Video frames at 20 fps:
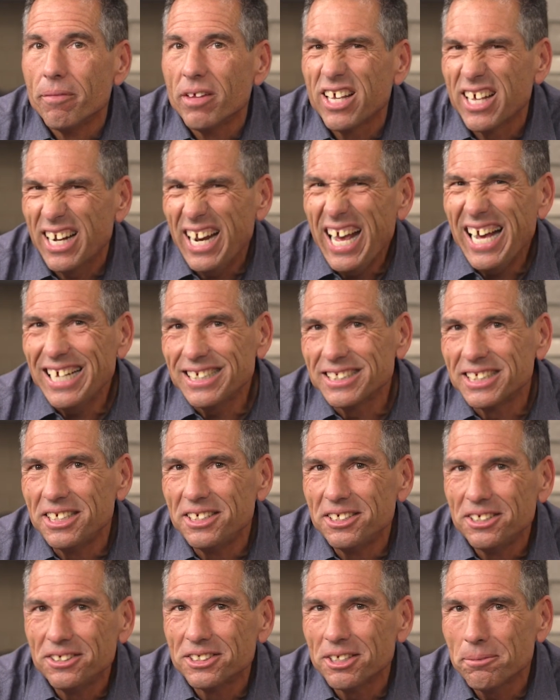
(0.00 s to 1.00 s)
can I ask you
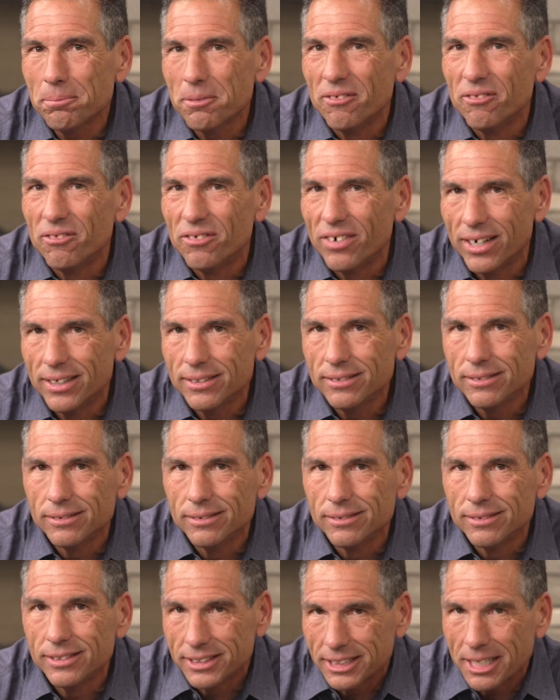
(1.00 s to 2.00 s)
to do something fun
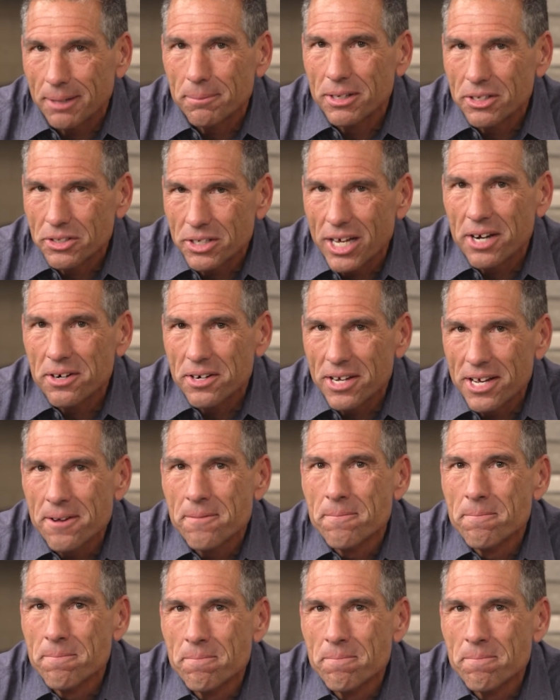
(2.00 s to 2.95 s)
this coming Saturday?